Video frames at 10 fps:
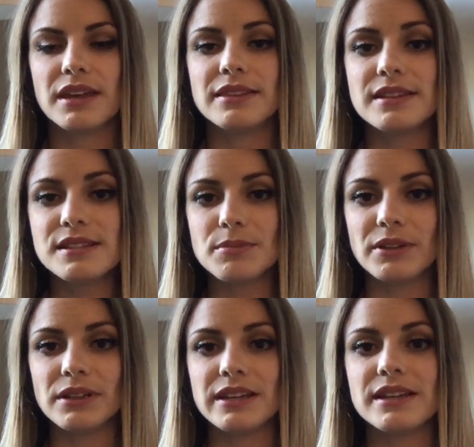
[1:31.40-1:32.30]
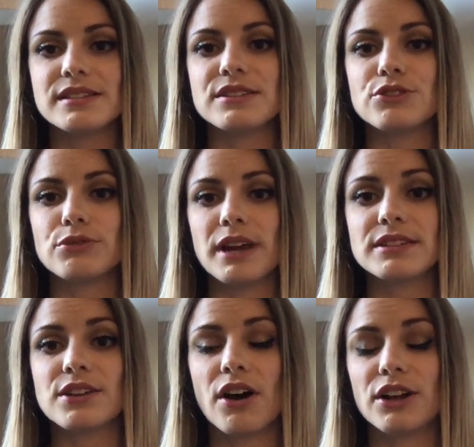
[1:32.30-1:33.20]
This ability is in
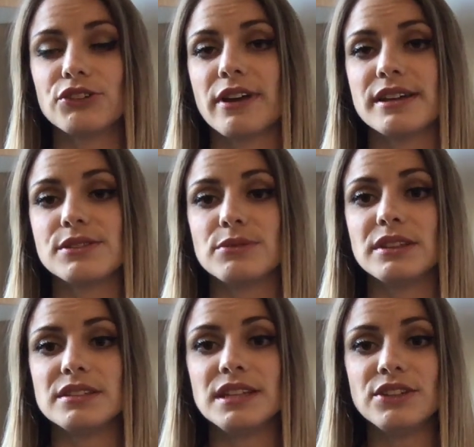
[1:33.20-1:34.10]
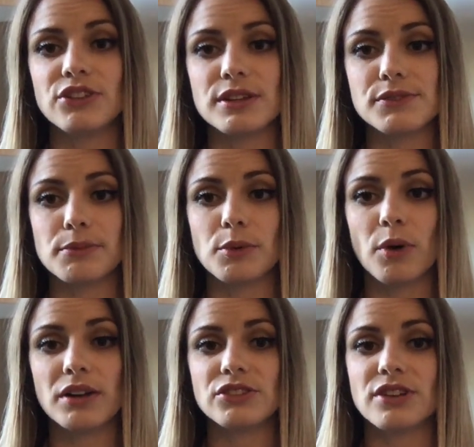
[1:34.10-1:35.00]
direct contrast with the teachings from the
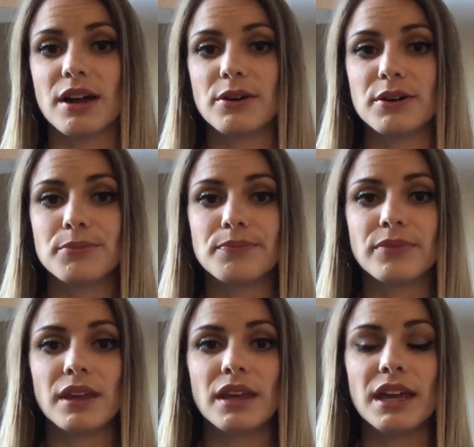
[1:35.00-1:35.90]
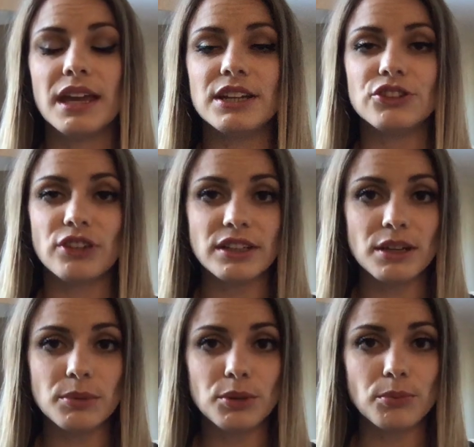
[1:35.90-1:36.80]
Watchtower. In a
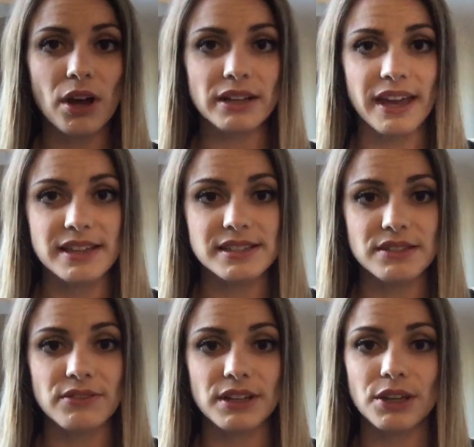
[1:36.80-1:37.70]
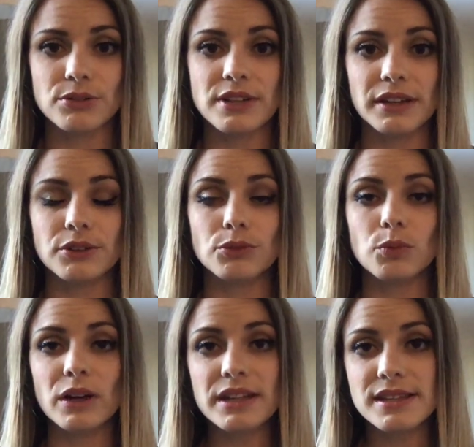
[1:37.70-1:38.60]
JW Broadcasting video titled,
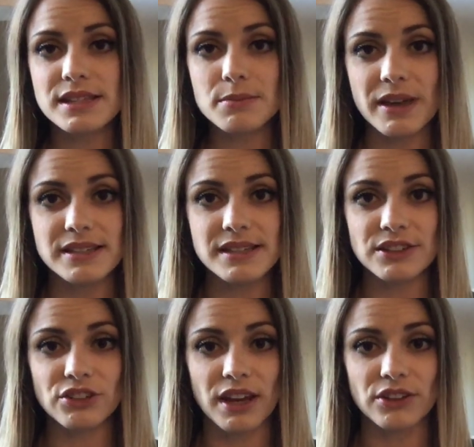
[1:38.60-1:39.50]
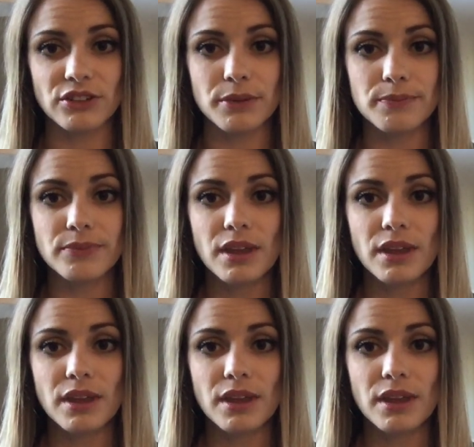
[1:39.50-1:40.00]
"What is the Best Education?"